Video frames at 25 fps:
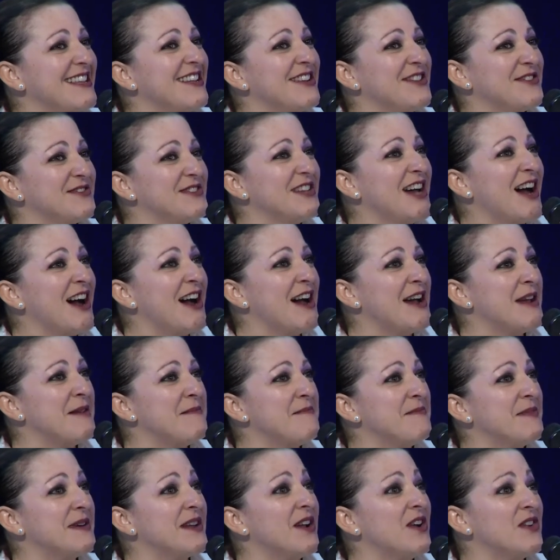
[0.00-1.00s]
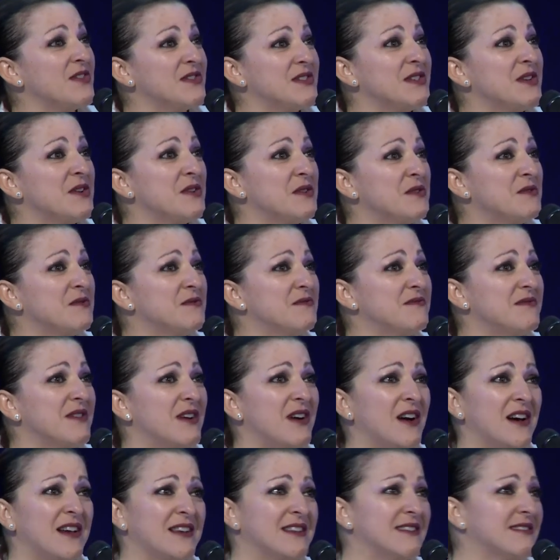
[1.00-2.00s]
You know, time. But also,
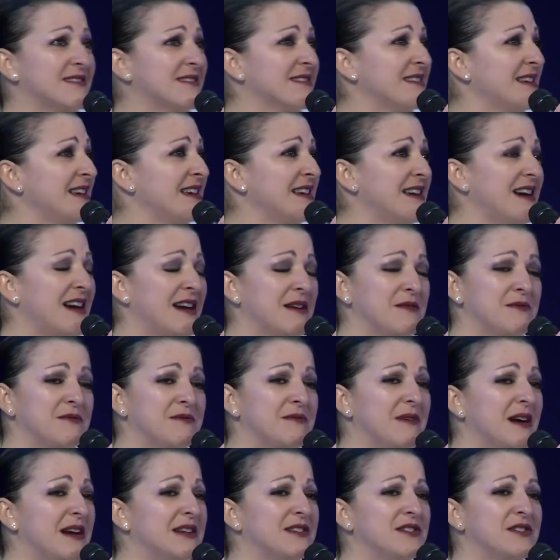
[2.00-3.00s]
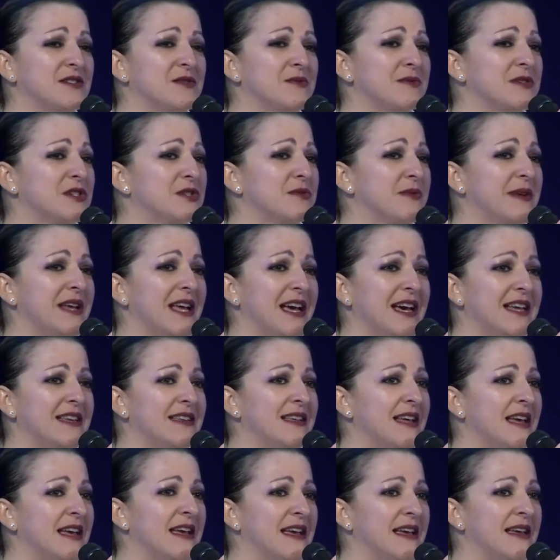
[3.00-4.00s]
honestly, I just wish we had
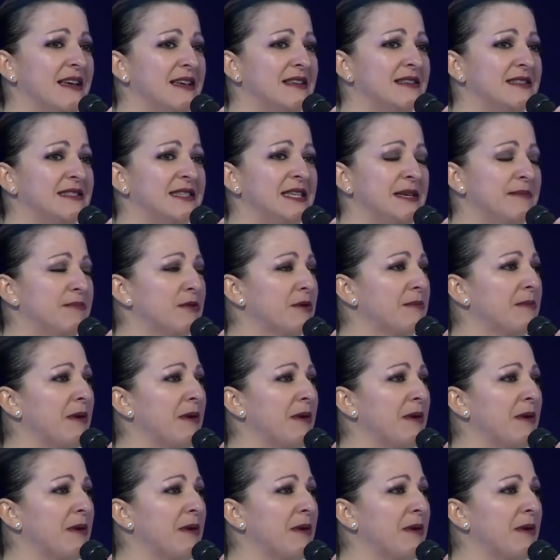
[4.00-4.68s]
deeper